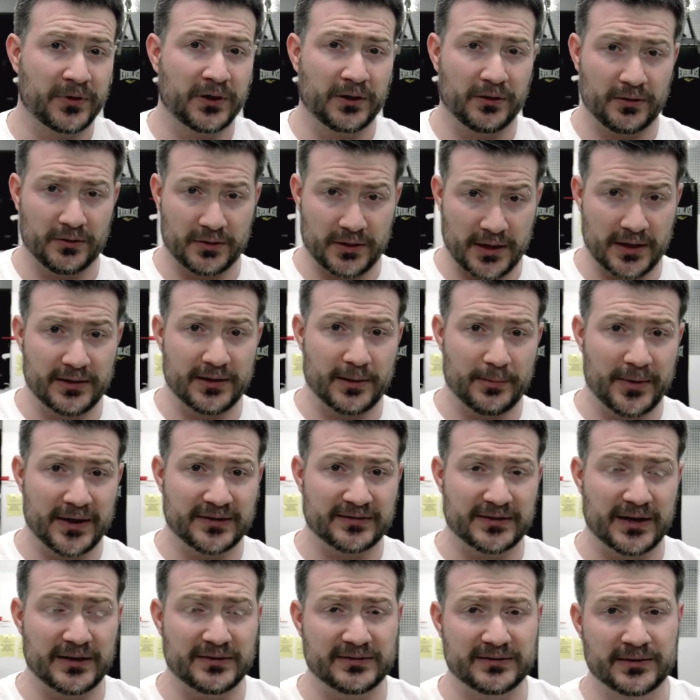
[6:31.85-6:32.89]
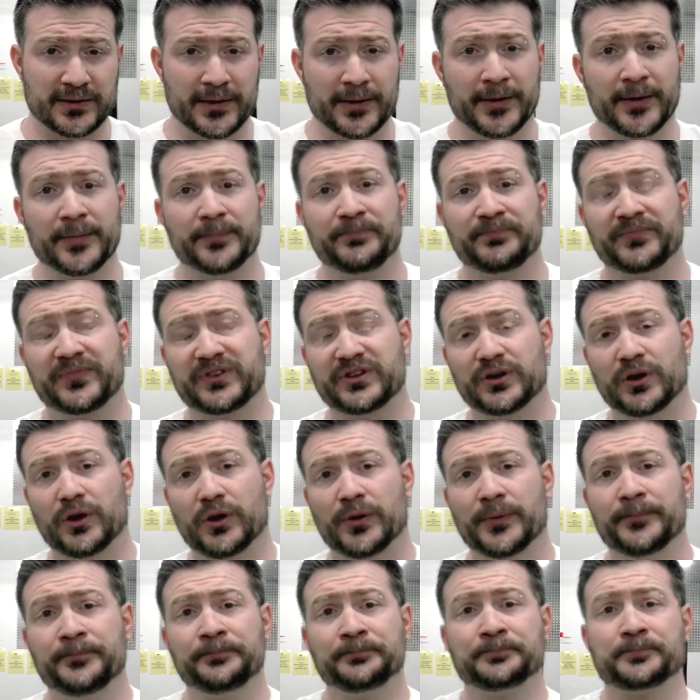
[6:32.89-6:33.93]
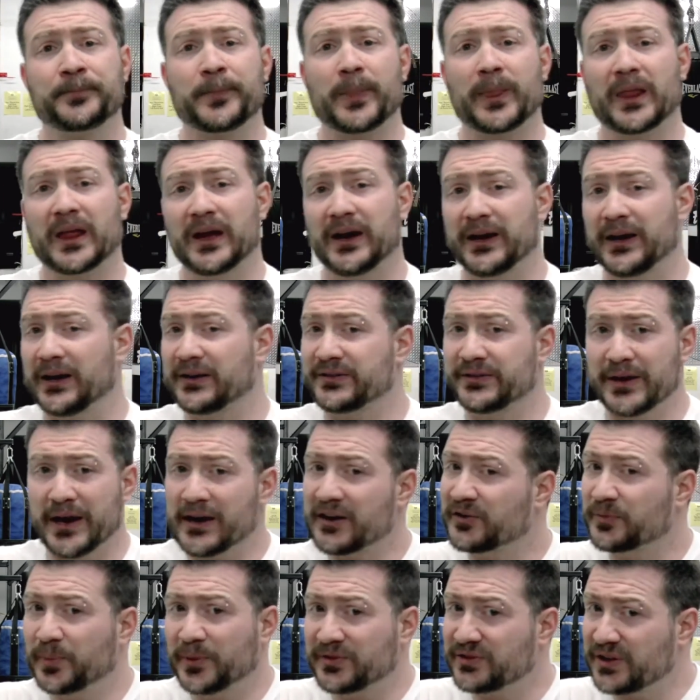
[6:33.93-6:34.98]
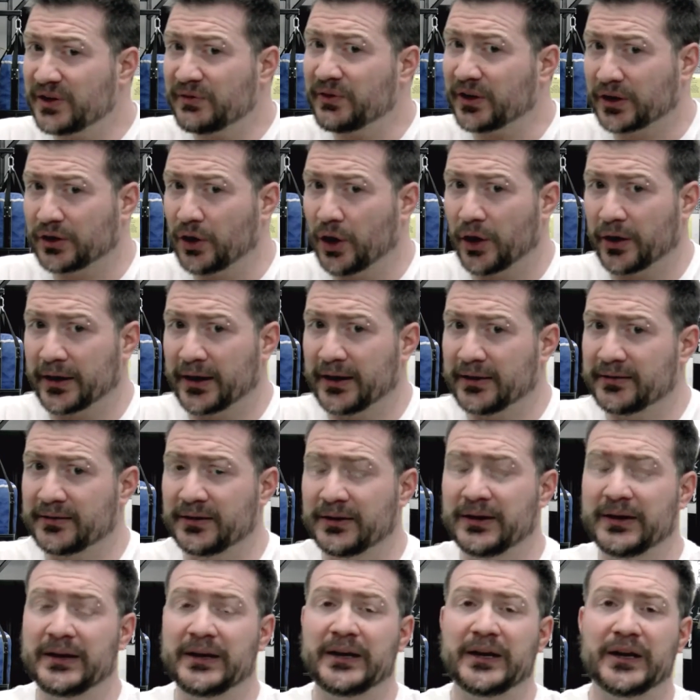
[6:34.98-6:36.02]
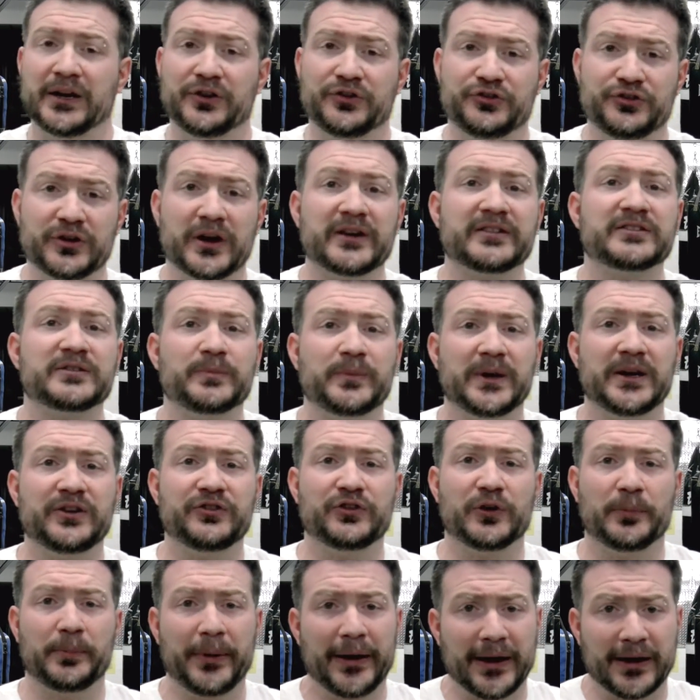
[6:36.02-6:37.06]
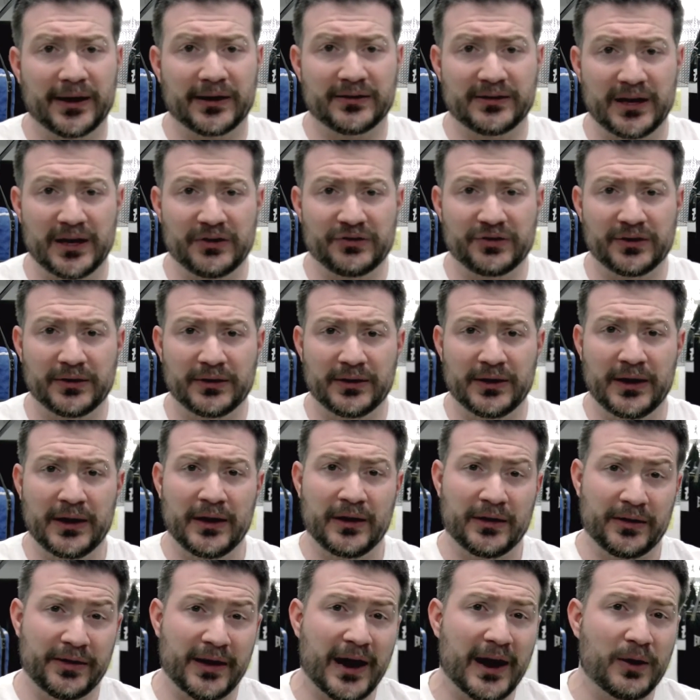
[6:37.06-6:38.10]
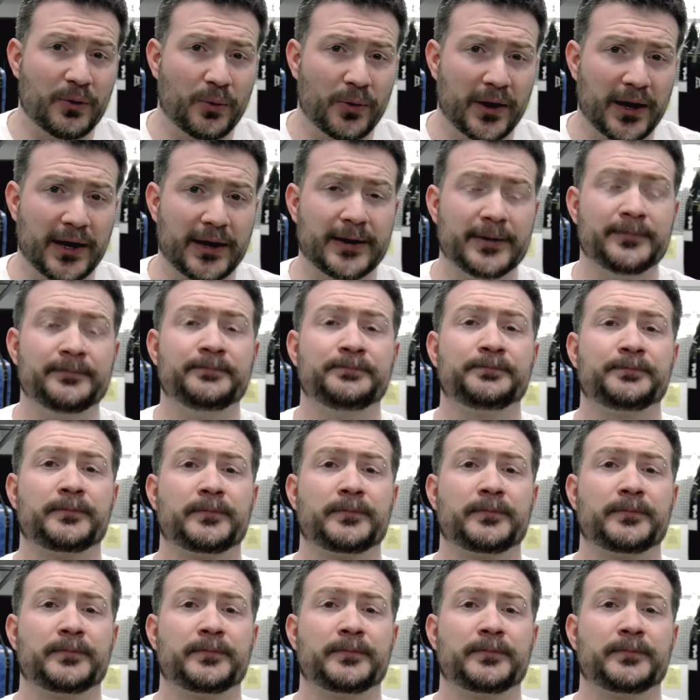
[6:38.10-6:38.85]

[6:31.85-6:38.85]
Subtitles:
Okay, that makes sense? So it's not a specific target, it just means you're paying attention. That way,